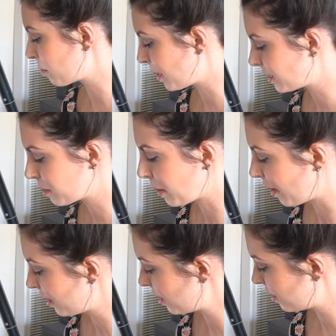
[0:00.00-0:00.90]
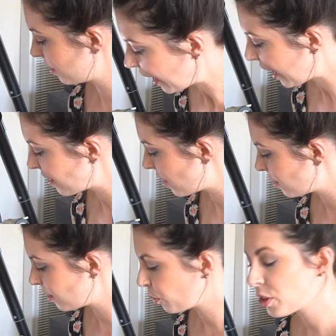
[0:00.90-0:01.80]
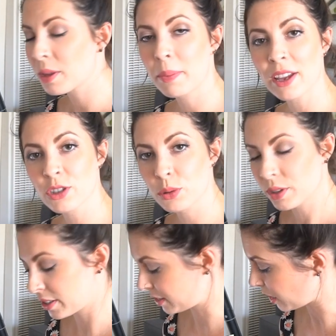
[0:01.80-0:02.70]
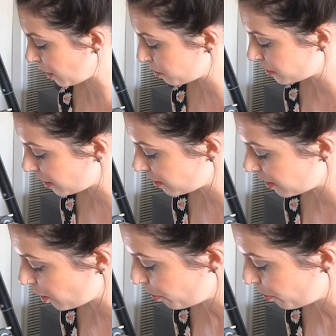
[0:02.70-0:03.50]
the basic palette, and then with the pen tool this time, set the